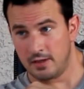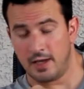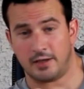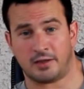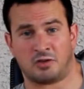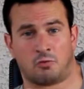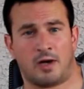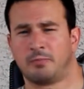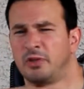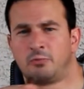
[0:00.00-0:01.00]
an
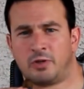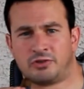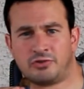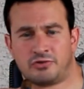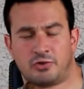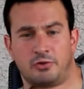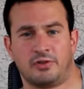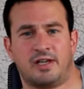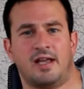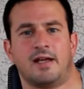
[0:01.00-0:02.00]
incredibly rich dessert.
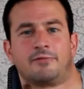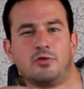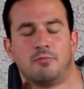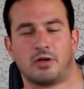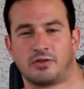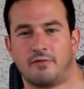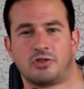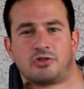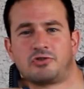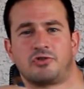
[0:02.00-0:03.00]
You can't have too much of it
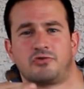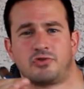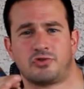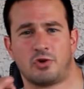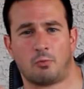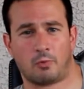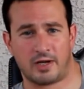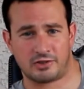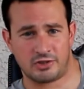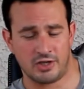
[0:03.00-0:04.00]
just because it's so
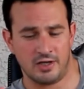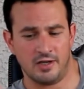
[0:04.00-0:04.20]
rich.